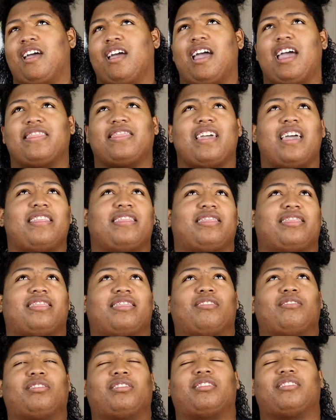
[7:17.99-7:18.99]
And then
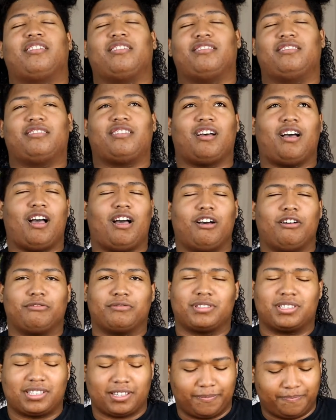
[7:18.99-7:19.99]
the
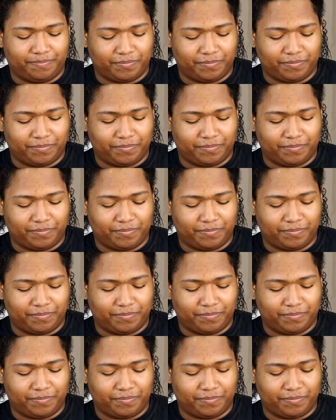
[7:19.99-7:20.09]
host,